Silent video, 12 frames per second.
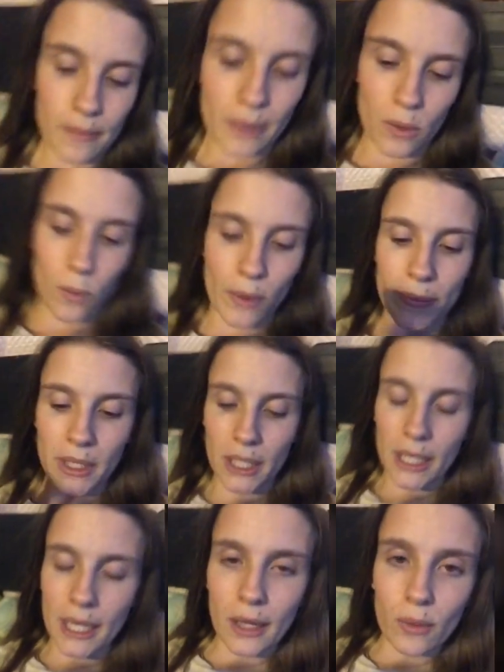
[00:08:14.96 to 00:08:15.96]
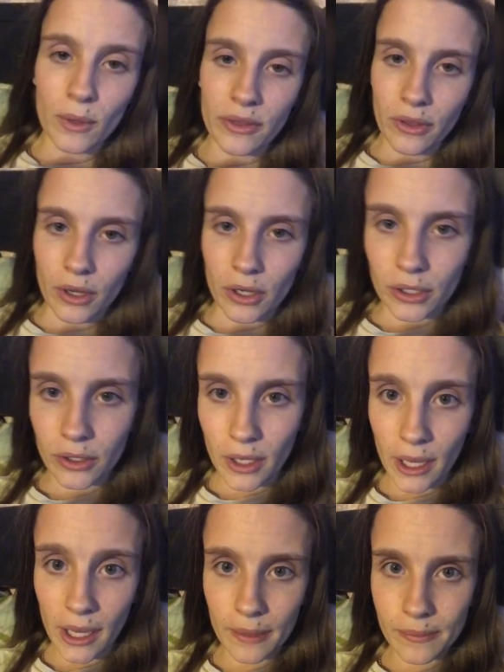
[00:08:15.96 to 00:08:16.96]
but women get it with their
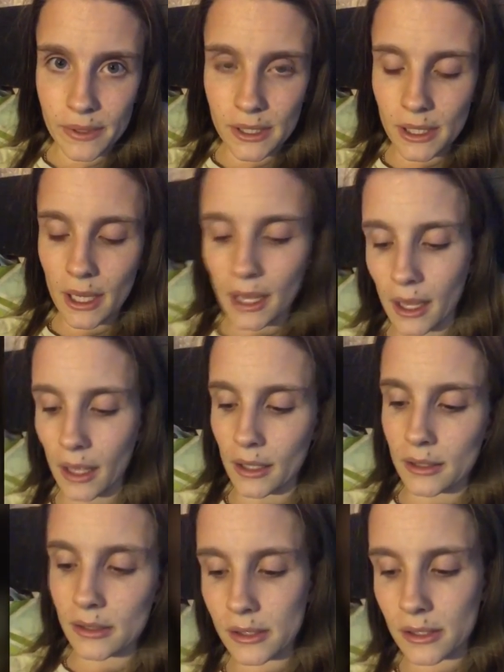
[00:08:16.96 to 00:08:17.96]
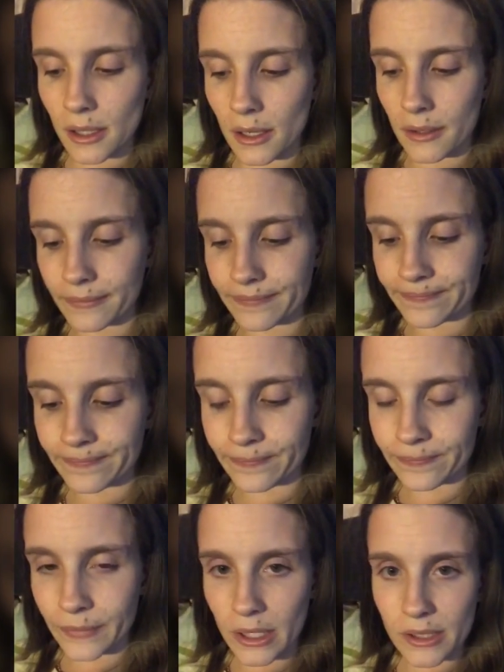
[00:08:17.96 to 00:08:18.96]
hips and um,
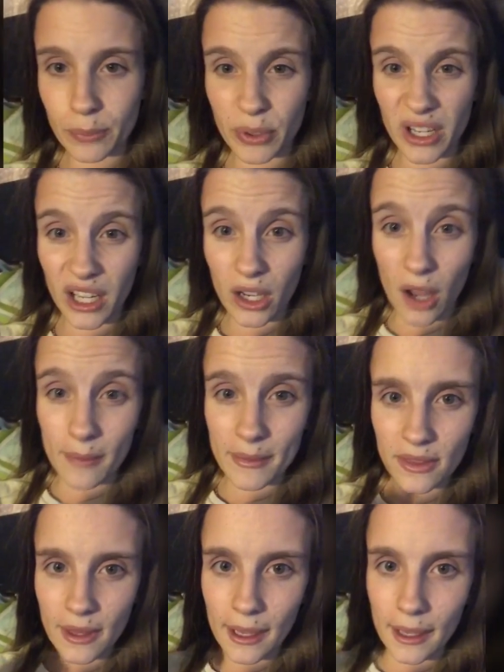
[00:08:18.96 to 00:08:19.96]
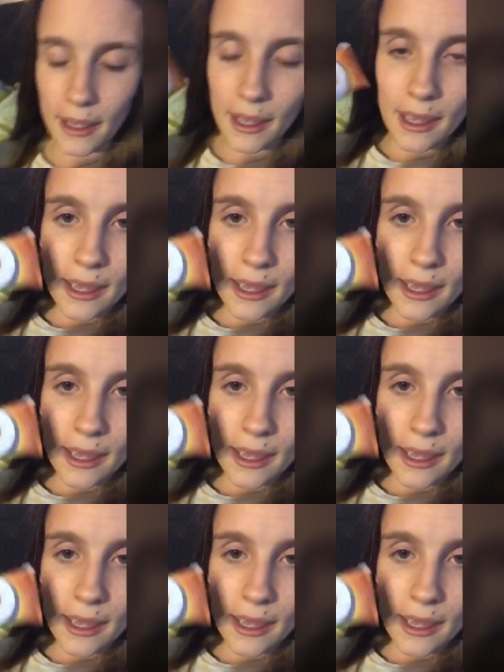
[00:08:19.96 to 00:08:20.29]
it's a pretty common thing